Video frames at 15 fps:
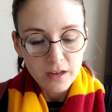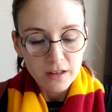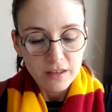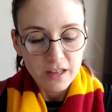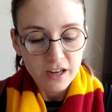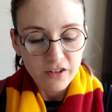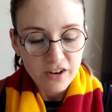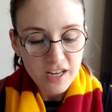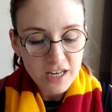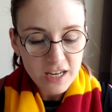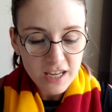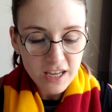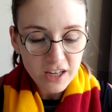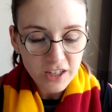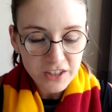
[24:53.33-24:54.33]
"They're in
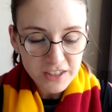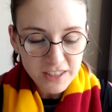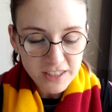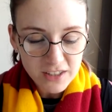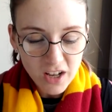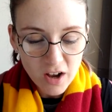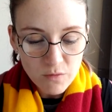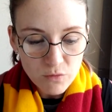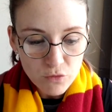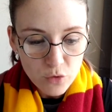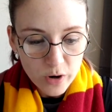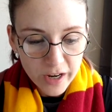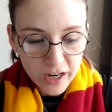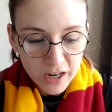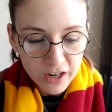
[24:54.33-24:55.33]
here
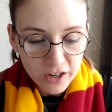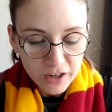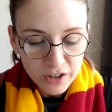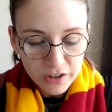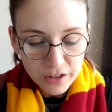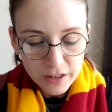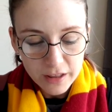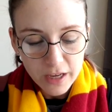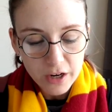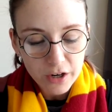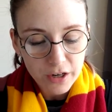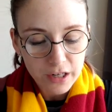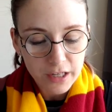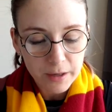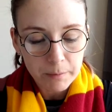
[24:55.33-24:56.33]
somewhere," they
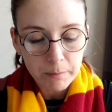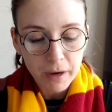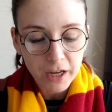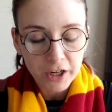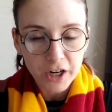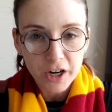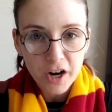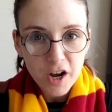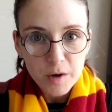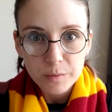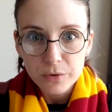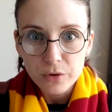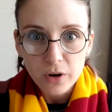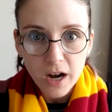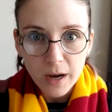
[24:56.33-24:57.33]
heard him mutter,
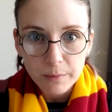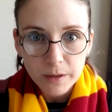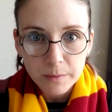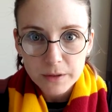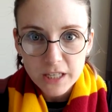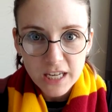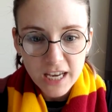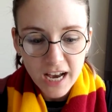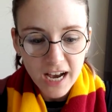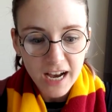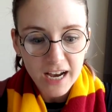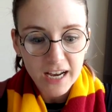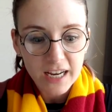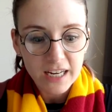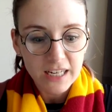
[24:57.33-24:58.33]
"probably
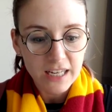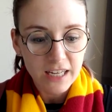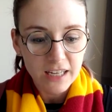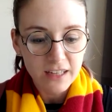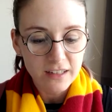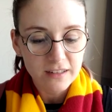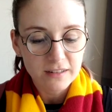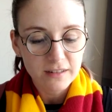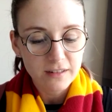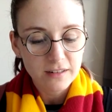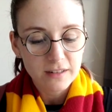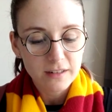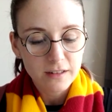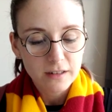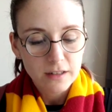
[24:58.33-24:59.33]
hiding."
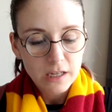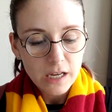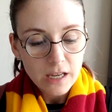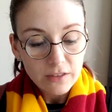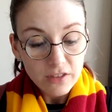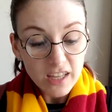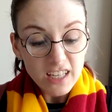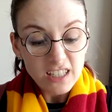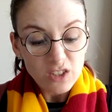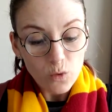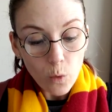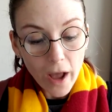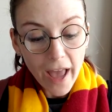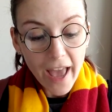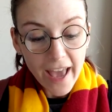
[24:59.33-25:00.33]
"This
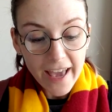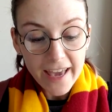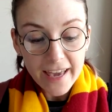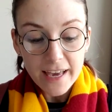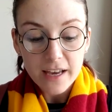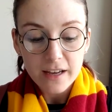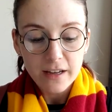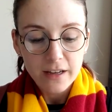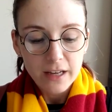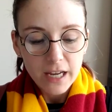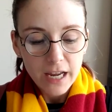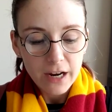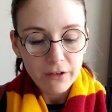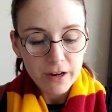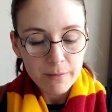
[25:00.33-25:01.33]
way,"
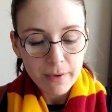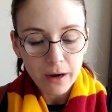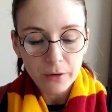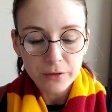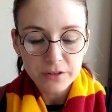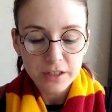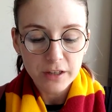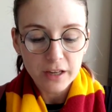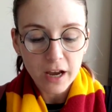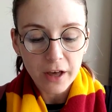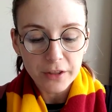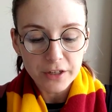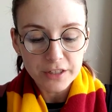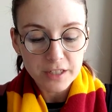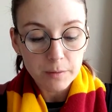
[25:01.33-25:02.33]
Harry mouthed to the
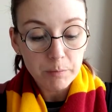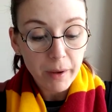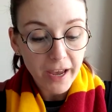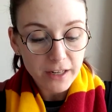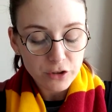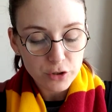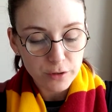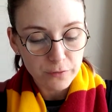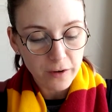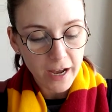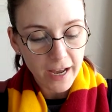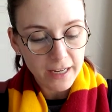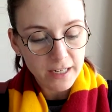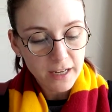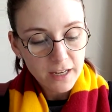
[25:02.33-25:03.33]
others, and
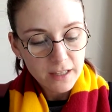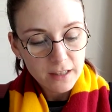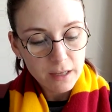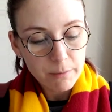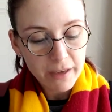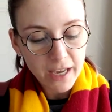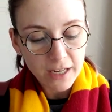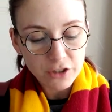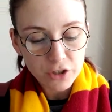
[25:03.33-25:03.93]
petrified, they began